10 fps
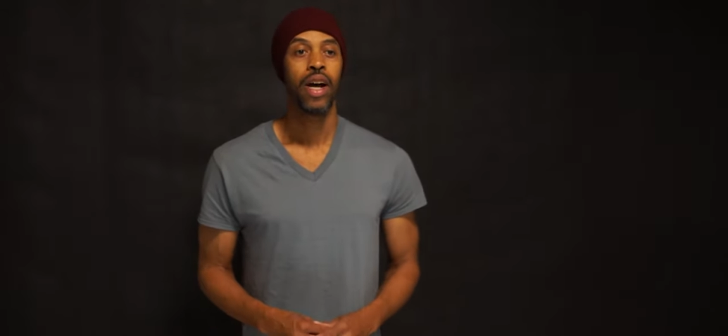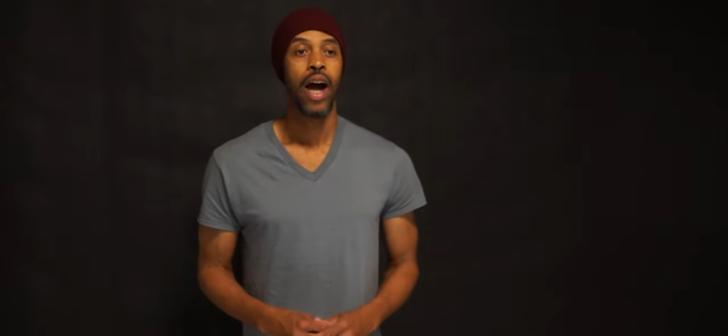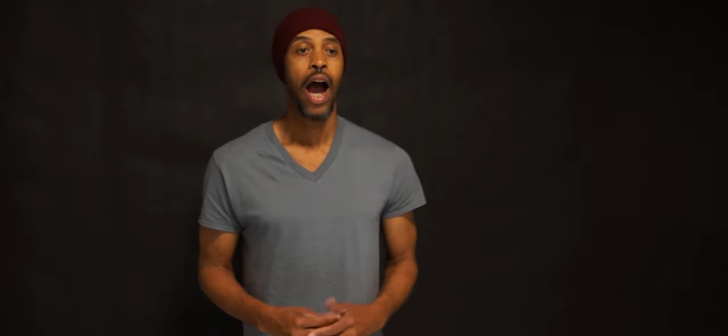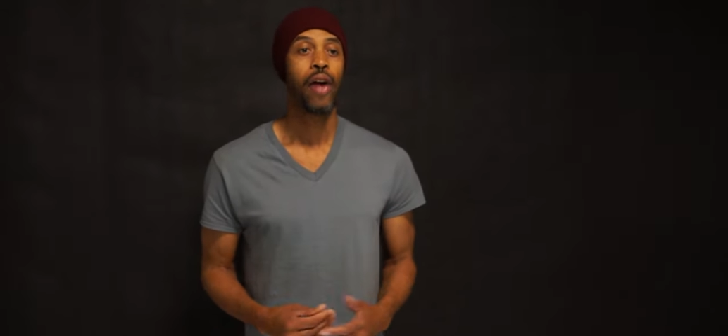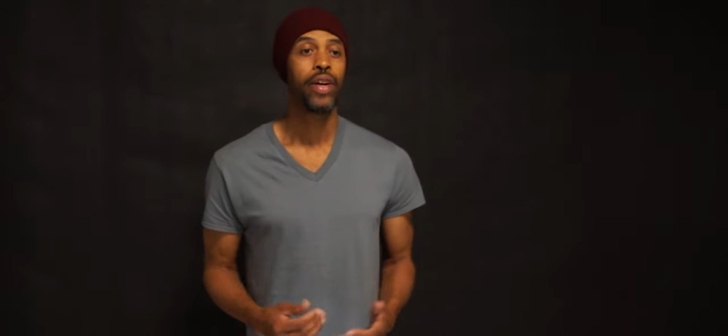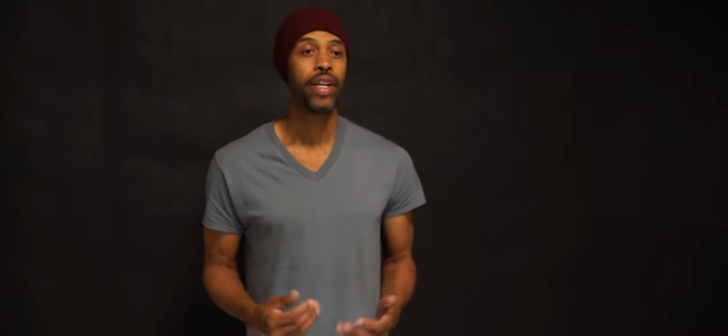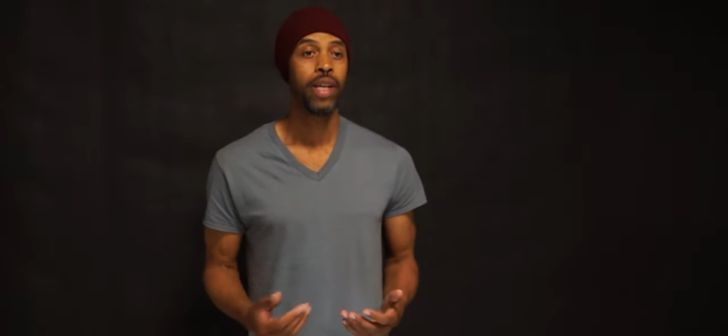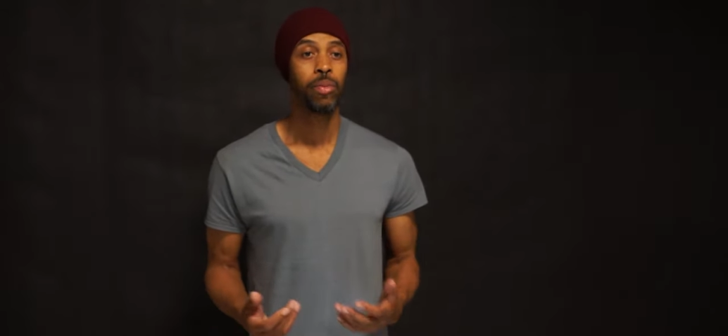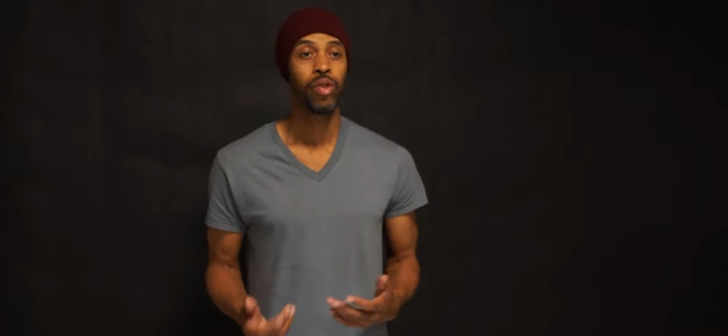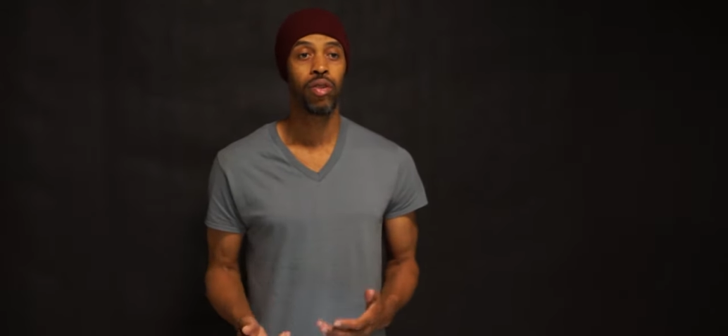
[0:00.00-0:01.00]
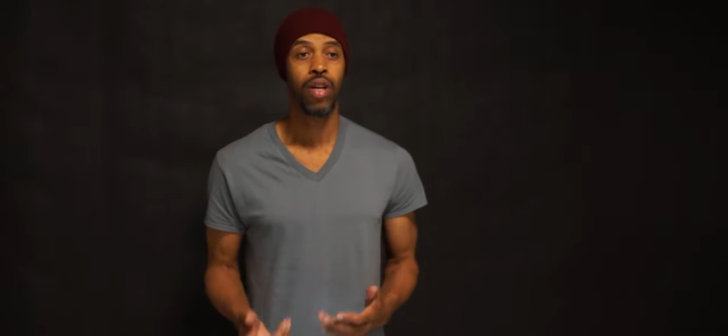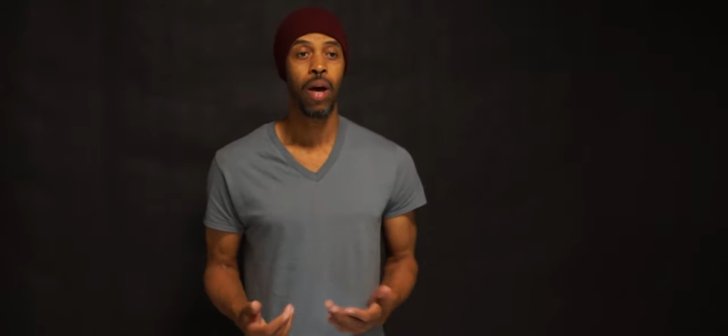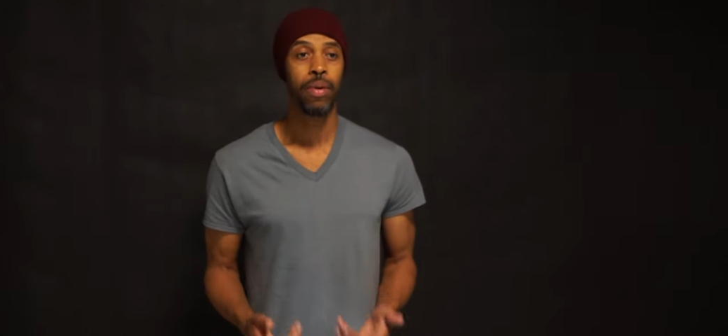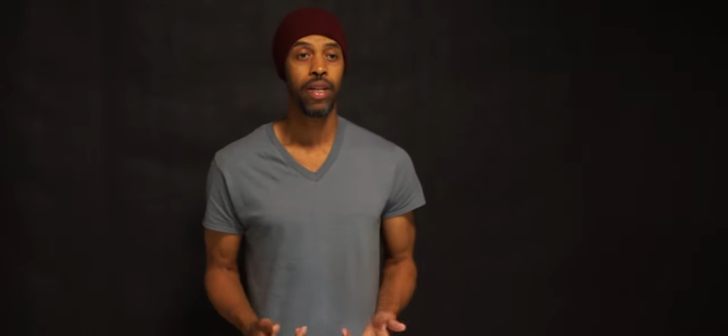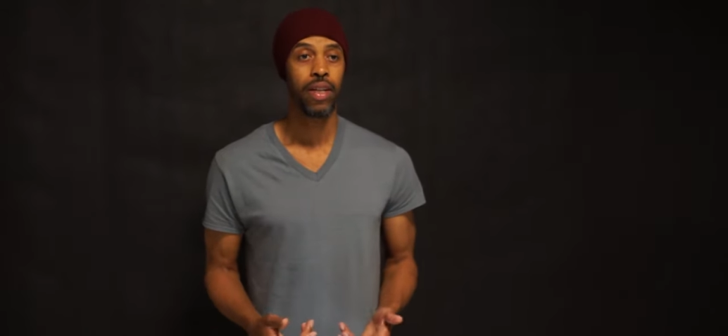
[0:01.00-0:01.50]
hiring a demo reel
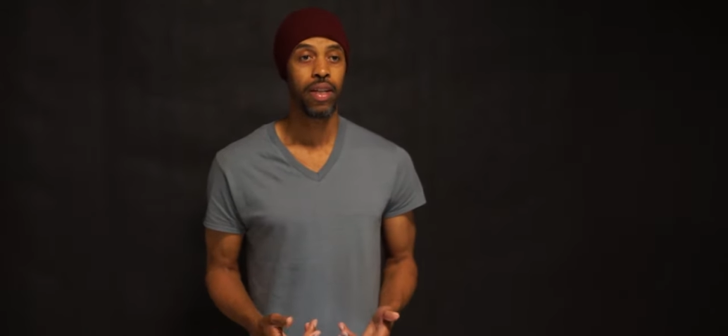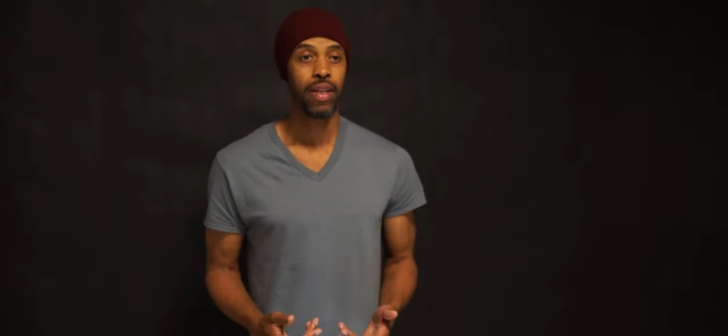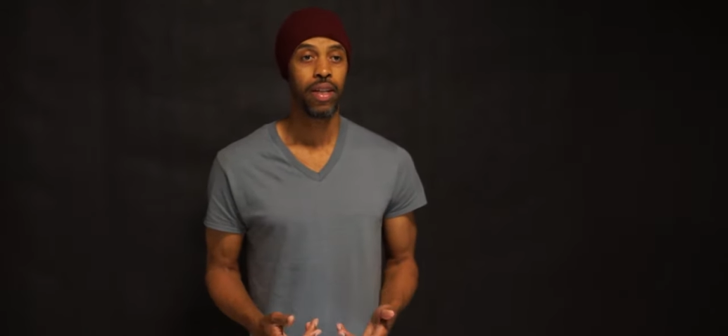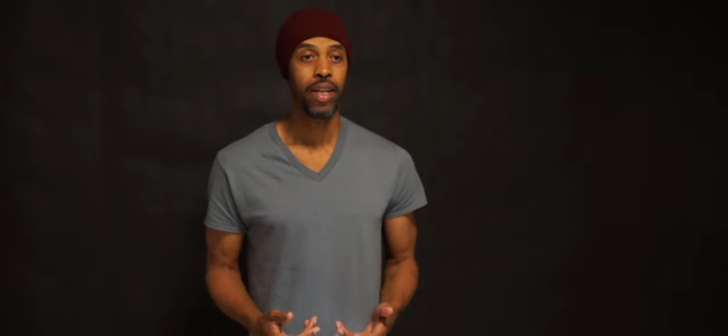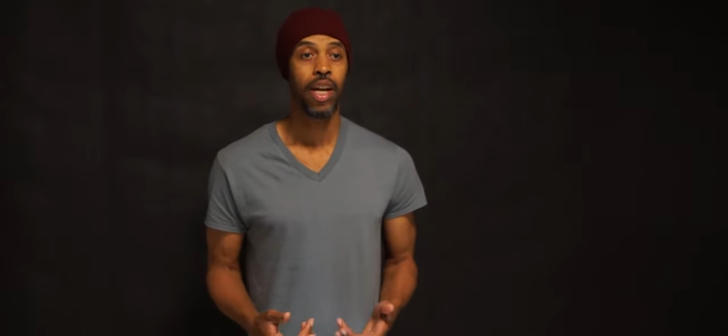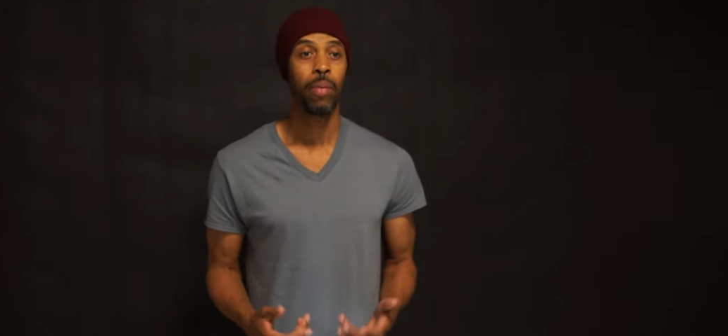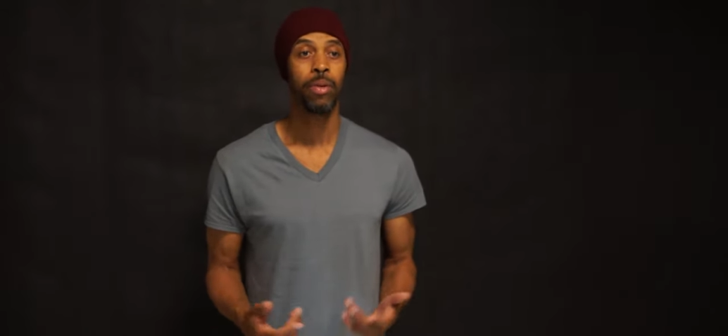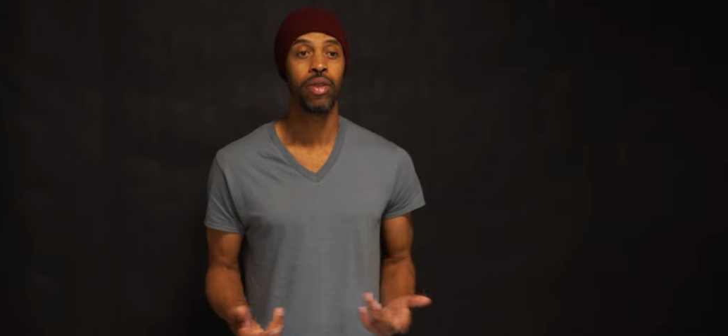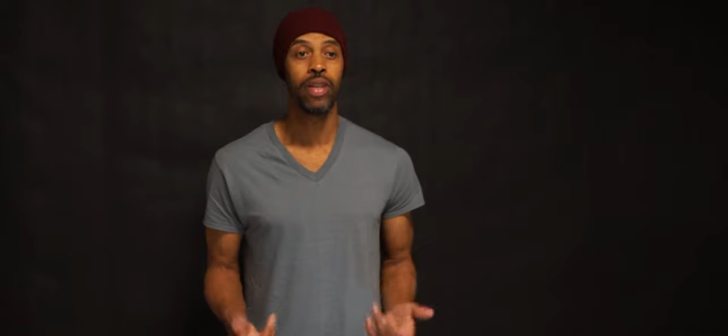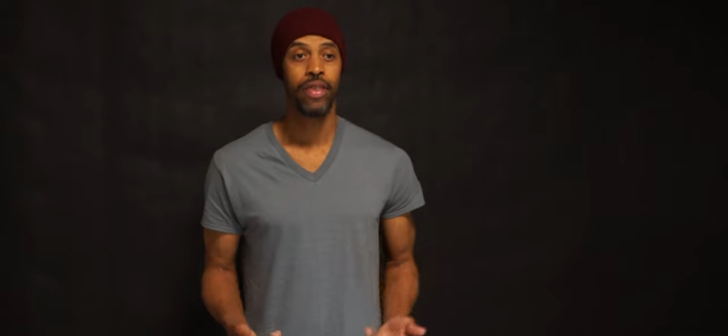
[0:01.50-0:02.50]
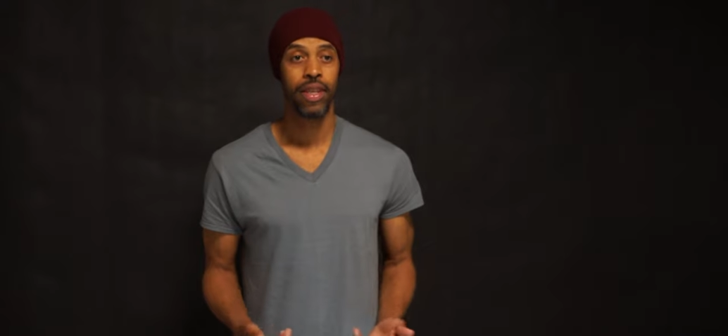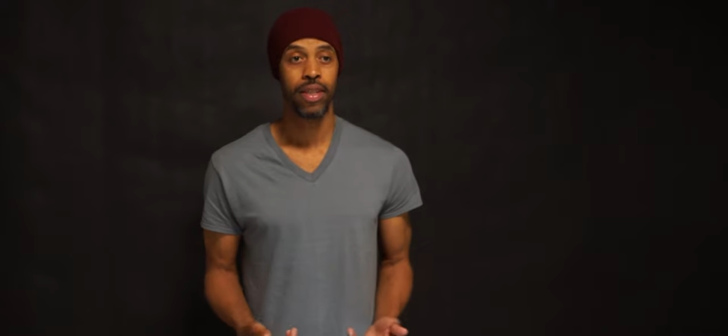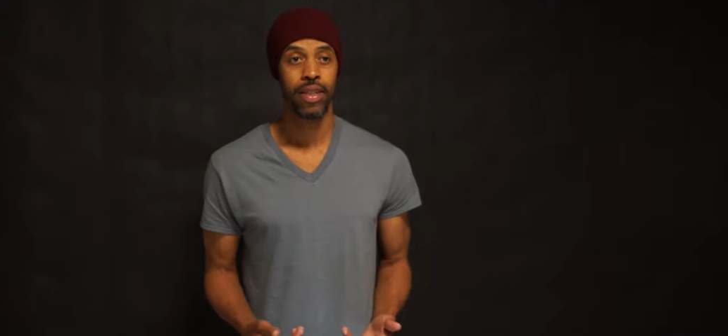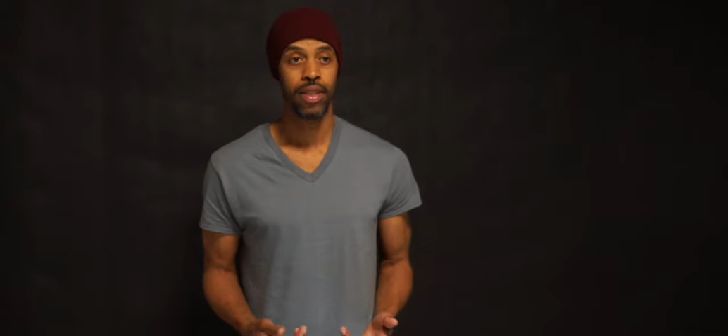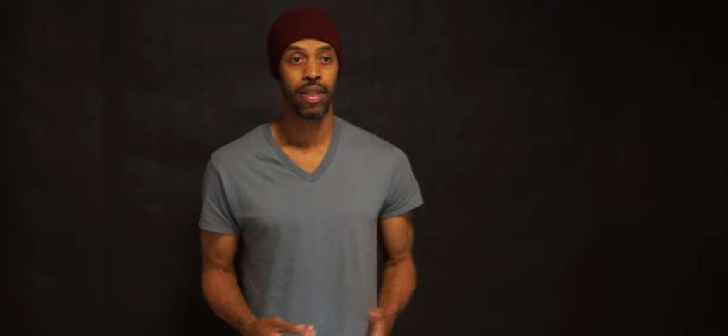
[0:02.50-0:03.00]
company can help you get
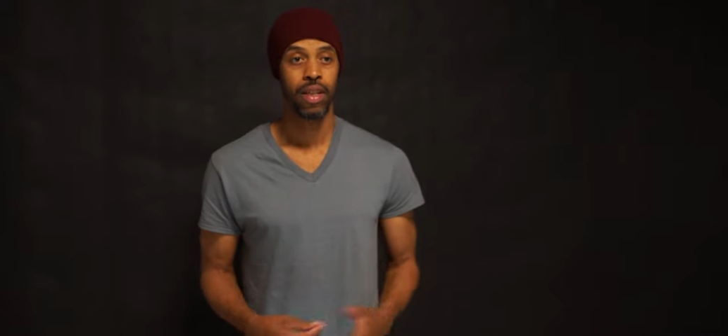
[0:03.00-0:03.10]
this.